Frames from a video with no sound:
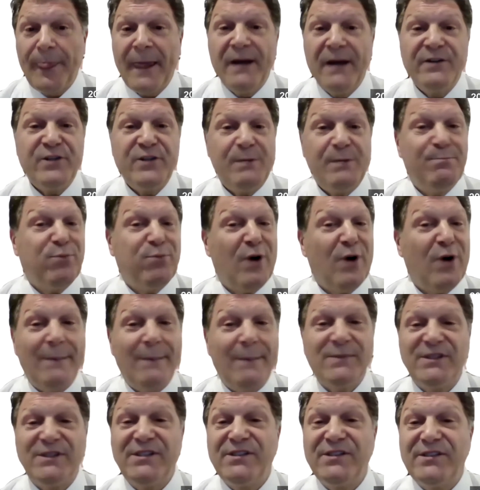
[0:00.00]
She
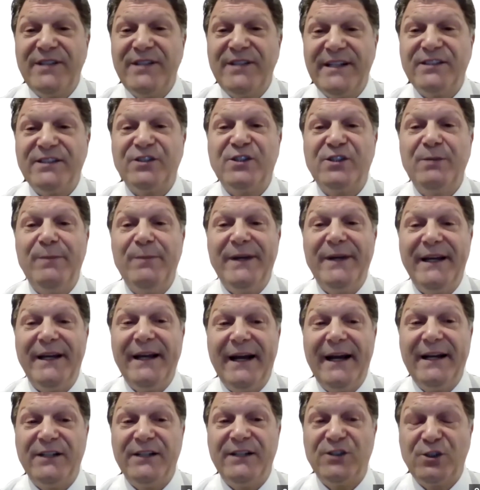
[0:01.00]
promises this to be
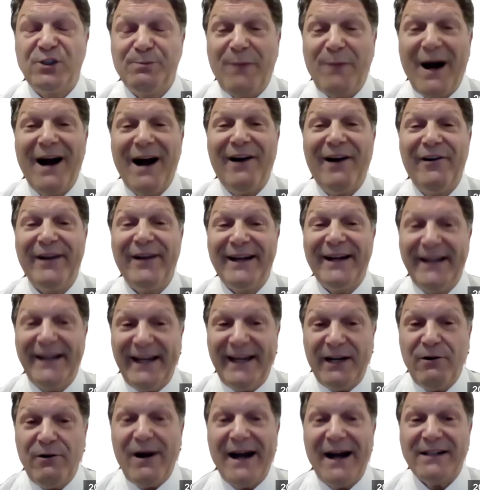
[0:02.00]
an inspiring and
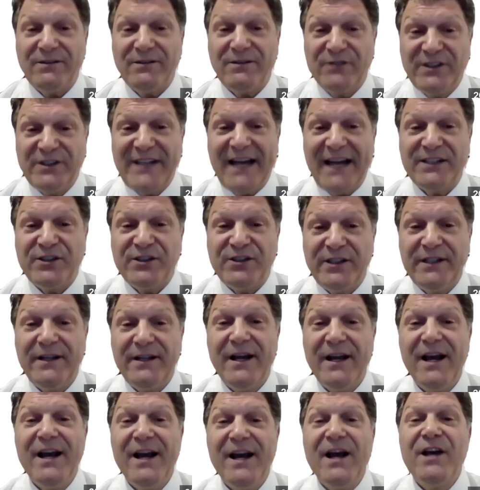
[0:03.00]
interactive
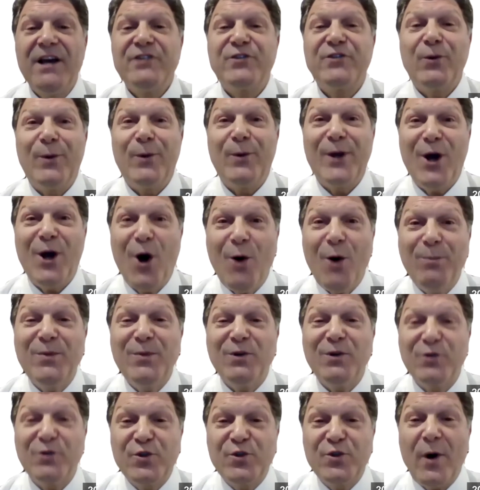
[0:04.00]
session, so we hope
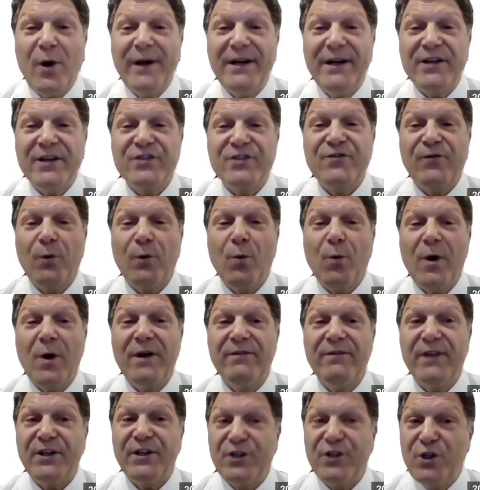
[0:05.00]
you'll join us for one
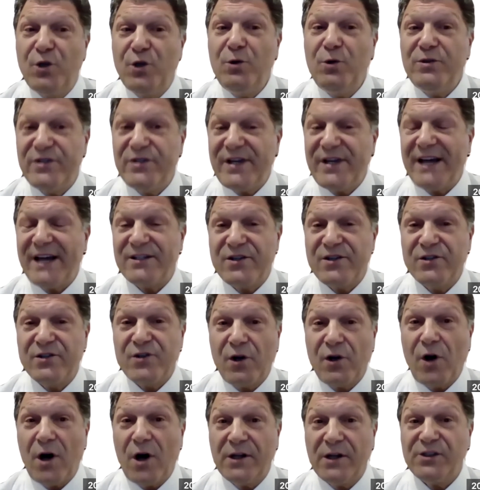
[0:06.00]
of the 2 sessions
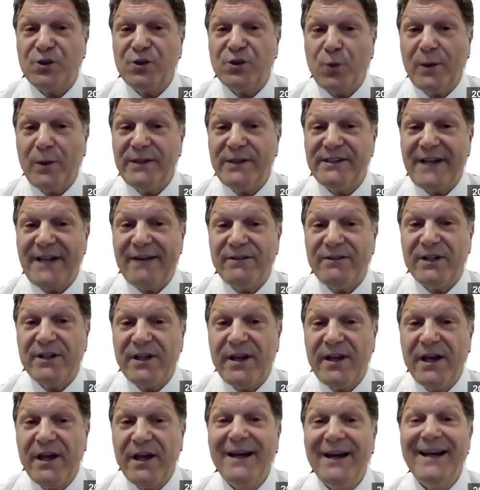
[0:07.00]
on August 27th.
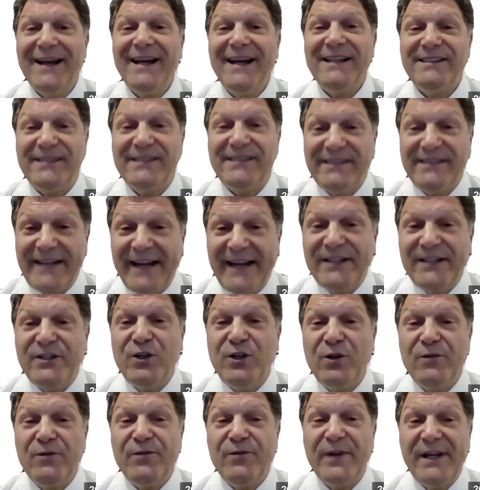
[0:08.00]
Stay
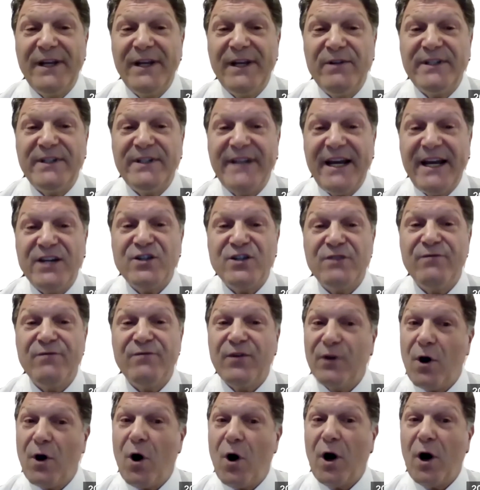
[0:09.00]
tuned for the invitation
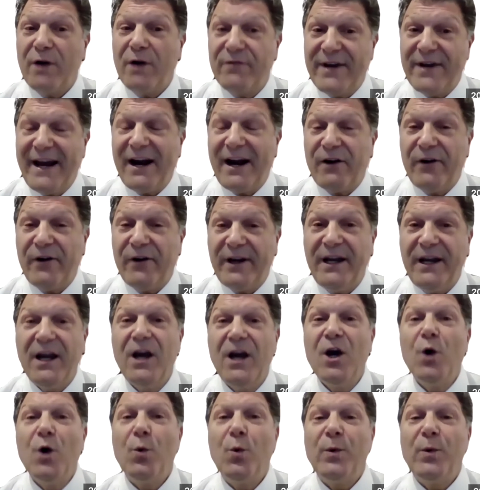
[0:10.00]
from the Heart of Cary,
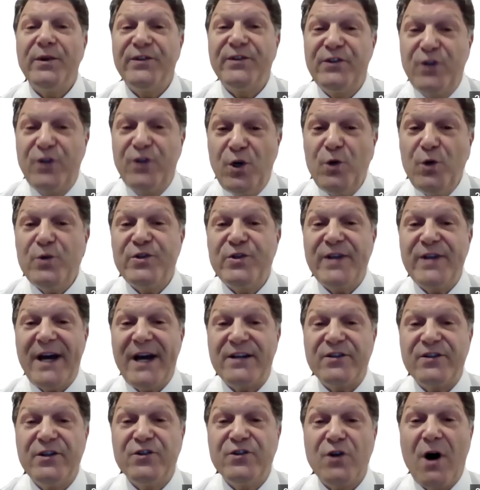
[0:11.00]
with 2
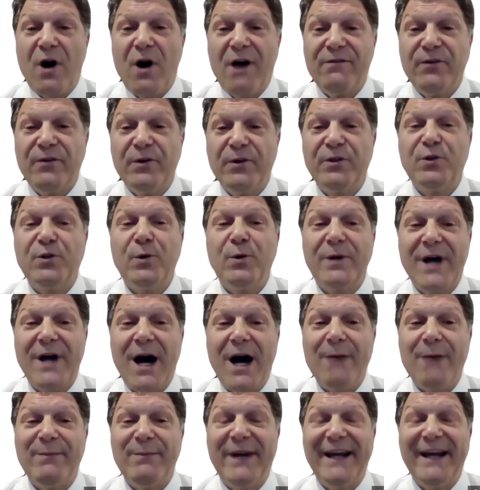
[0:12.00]
sessions offered to
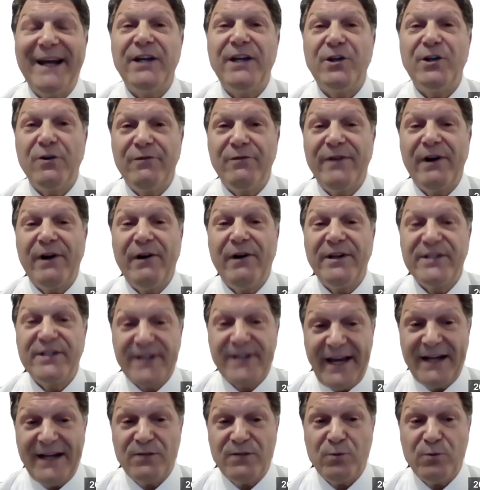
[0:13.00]
accommodate your varied
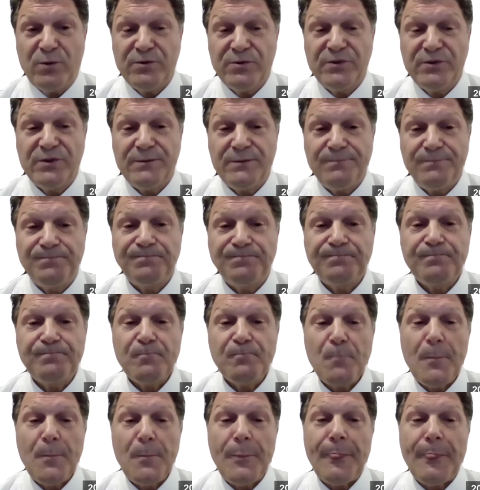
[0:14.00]
schedules.
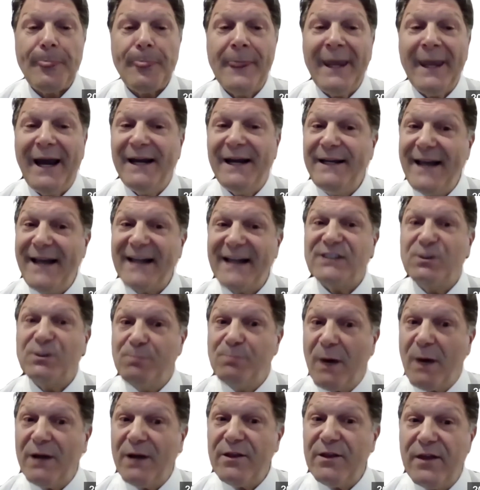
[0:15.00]
And next
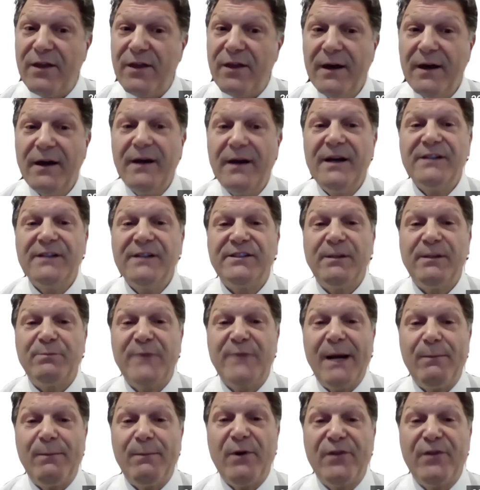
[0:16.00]
month,
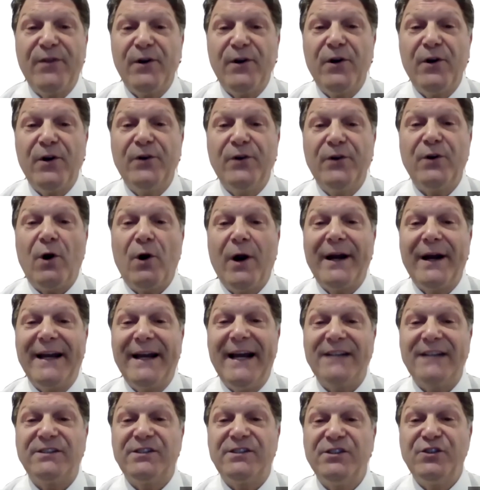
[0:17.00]
September 3rd, our
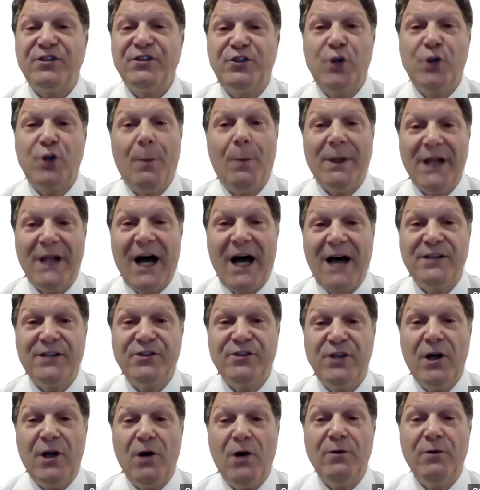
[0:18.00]
guest is Joe
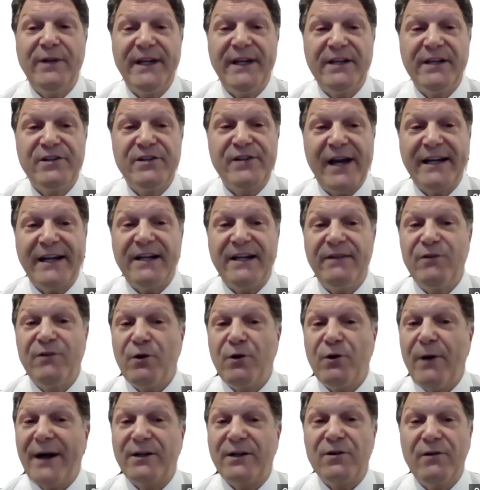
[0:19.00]
Milazzo, the Executive
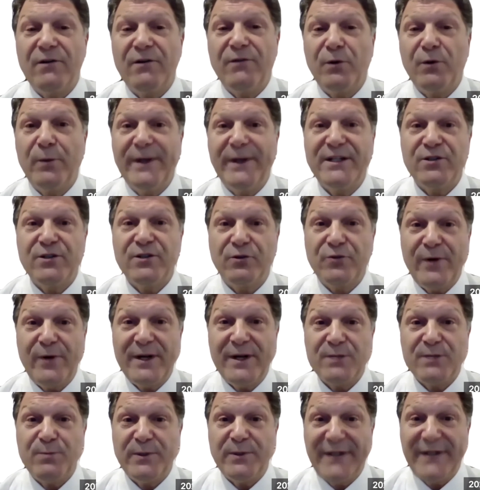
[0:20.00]
Director of the Regional
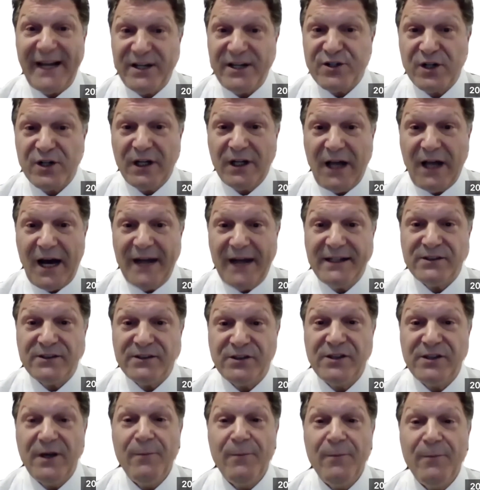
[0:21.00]
Transportation
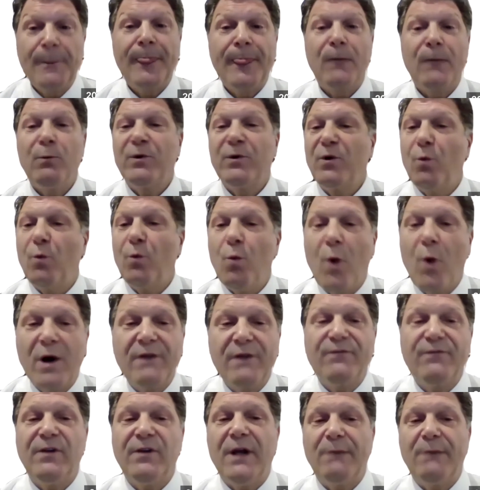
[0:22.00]
Alliance, with a
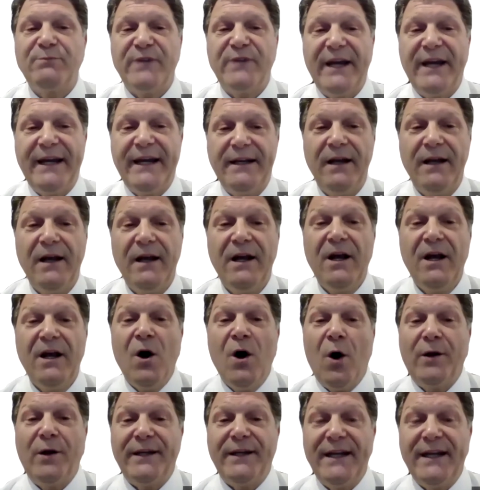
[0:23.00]
wonderful update
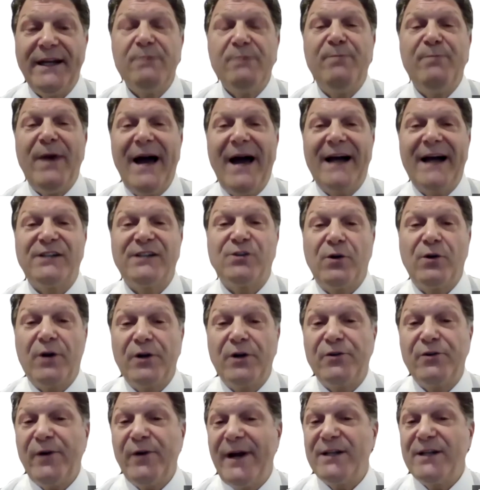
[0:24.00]
on the impacts on our
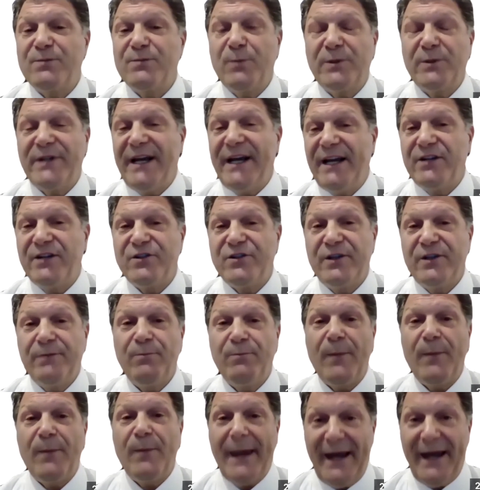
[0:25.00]

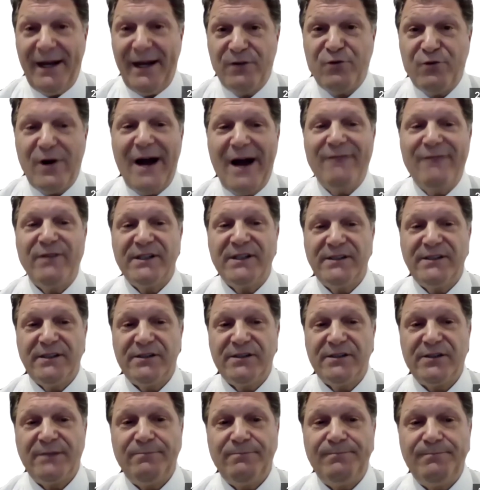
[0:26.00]
transportation and traffic
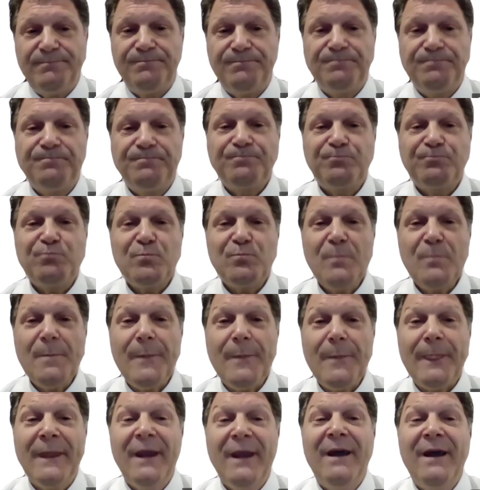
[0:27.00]
system.
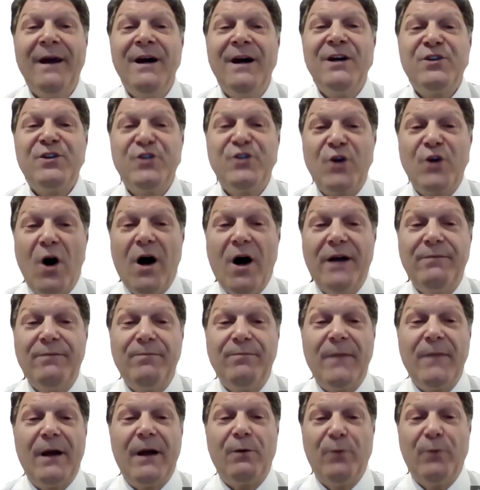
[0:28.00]
Sean,
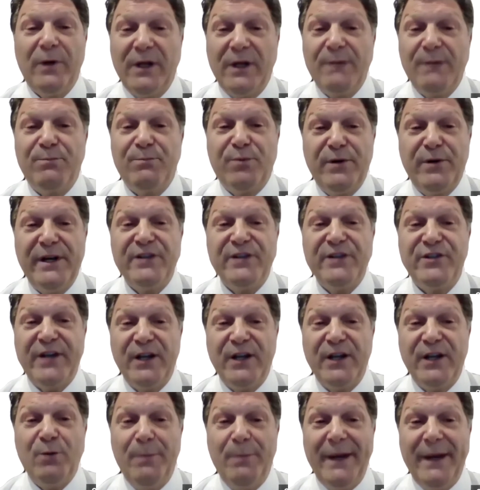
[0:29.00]
I really
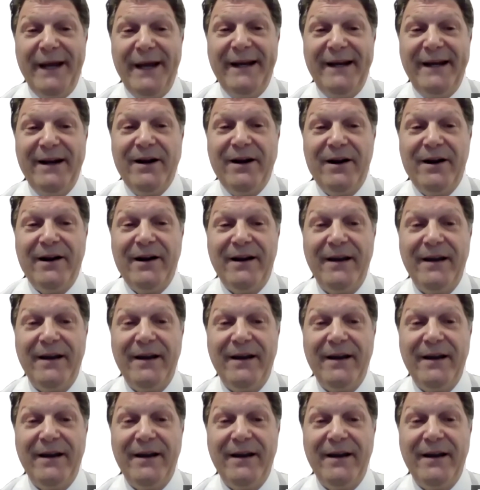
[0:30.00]
appreciate you being here.